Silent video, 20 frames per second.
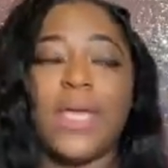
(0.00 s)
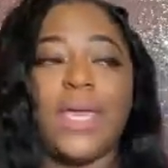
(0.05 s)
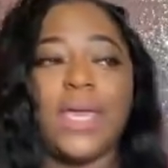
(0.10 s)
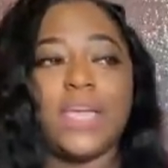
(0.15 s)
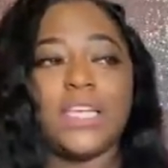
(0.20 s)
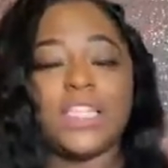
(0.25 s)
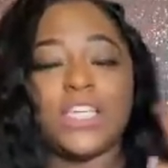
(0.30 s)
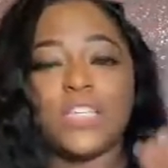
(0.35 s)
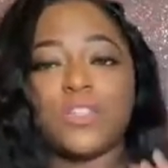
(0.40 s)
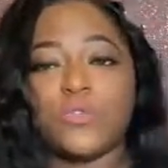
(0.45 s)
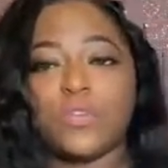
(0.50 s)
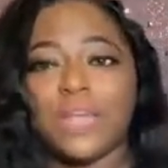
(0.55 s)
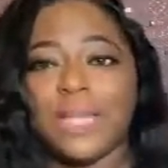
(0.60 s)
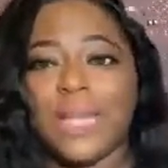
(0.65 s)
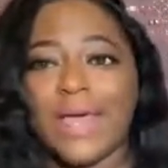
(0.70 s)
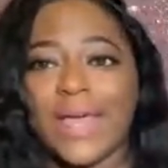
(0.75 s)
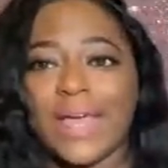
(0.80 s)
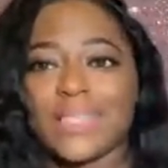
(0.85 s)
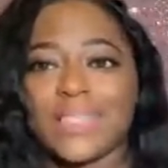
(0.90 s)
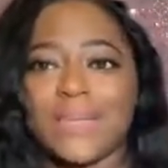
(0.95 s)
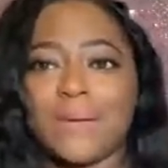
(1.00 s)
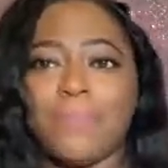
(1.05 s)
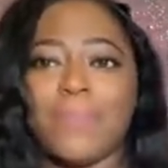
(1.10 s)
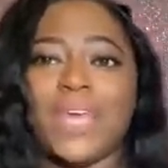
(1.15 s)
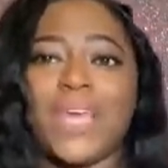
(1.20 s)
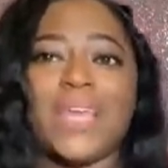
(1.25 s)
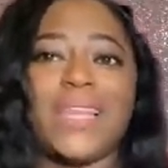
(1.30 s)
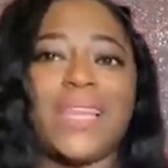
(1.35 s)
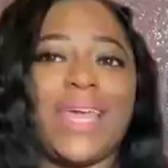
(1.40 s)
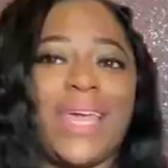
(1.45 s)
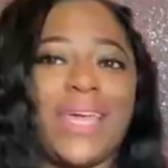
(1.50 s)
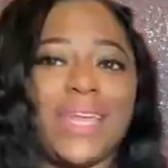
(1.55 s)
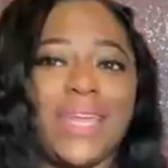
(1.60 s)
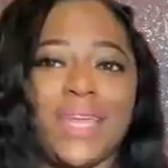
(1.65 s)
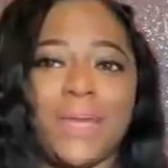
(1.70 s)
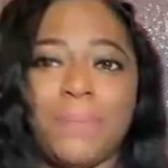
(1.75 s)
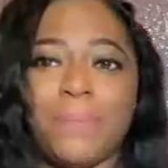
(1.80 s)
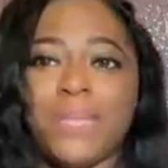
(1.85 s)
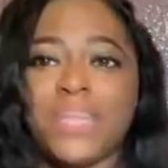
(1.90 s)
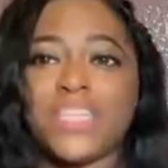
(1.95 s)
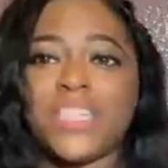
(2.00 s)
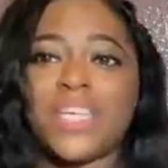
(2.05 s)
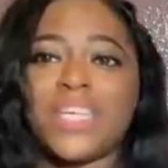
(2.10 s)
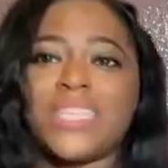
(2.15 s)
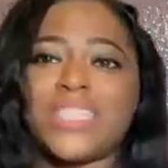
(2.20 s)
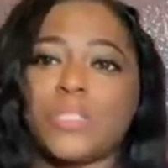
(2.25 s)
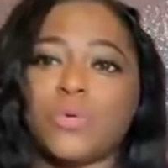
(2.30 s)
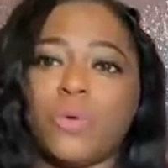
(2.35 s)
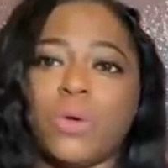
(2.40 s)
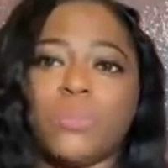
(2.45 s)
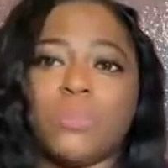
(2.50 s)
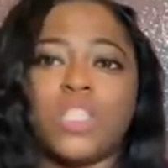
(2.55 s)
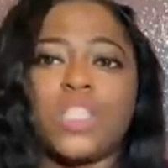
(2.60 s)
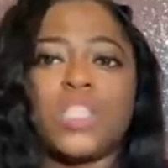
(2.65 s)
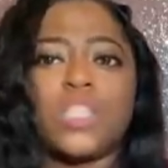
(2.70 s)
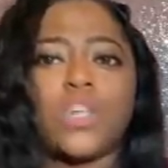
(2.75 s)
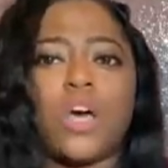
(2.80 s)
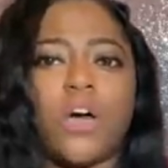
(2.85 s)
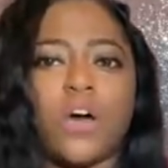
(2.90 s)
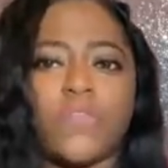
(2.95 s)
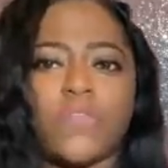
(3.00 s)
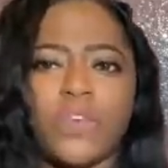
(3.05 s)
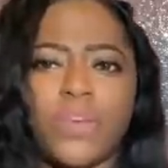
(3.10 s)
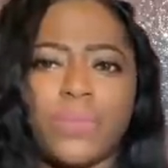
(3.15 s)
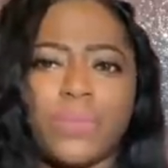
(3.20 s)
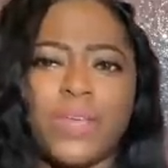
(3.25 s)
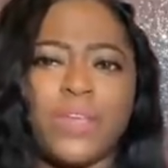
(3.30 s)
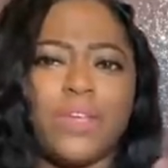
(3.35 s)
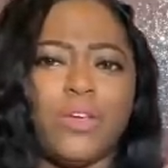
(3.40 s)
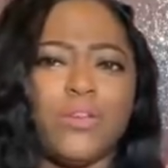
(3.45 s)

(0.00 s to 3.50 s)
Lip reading: and just relax and be a lady and be gentle and be soft and be,